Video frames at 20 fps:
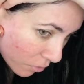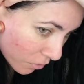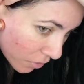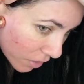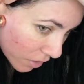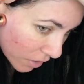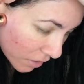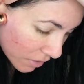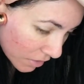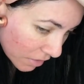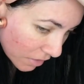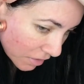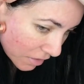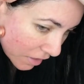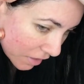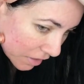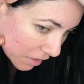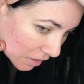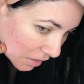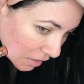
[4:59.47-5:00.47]
that it's
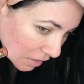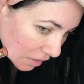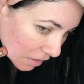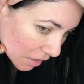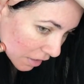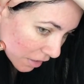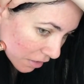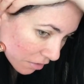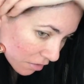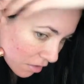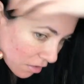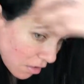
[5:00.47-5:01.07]
taking the hair